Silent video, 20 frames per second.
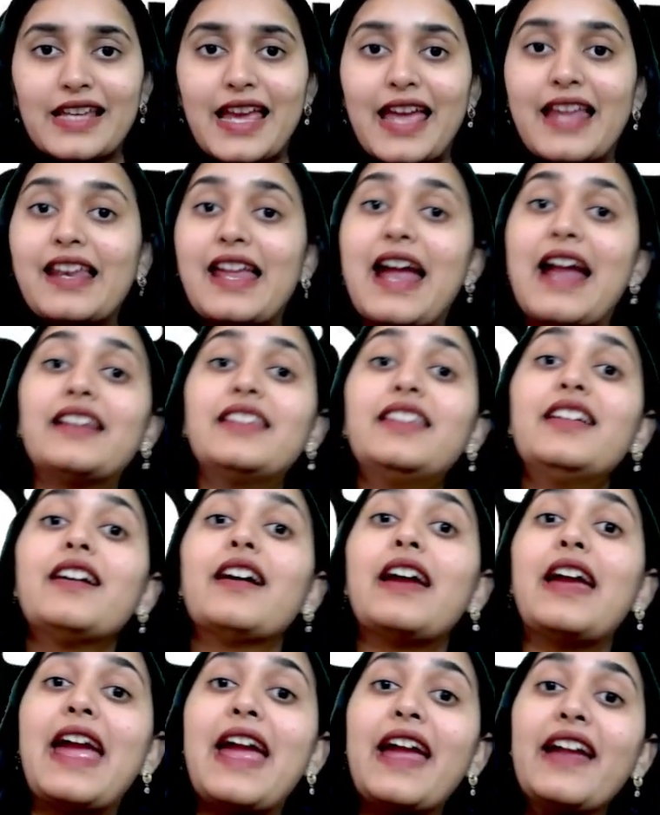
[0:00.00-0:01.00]
and at the
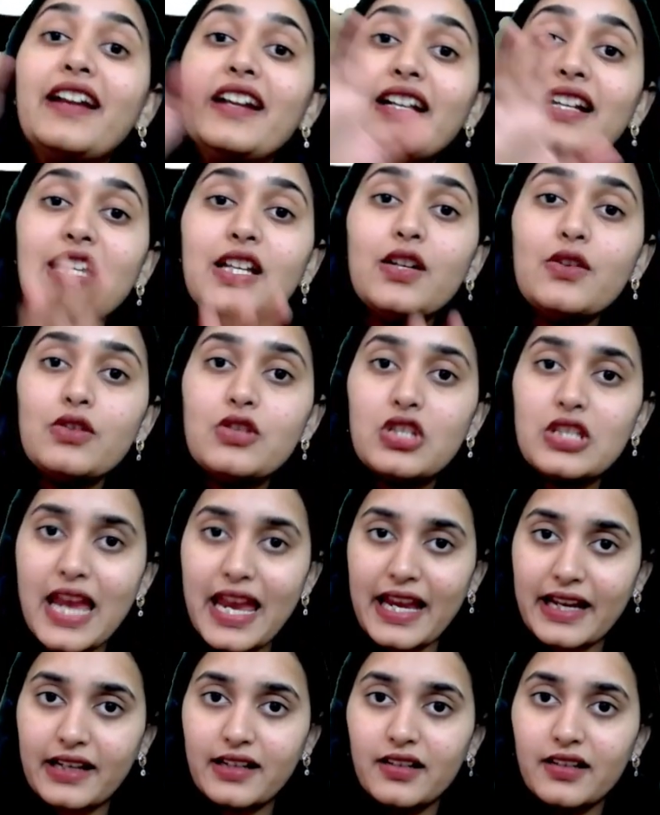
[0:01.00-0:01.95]
end, you check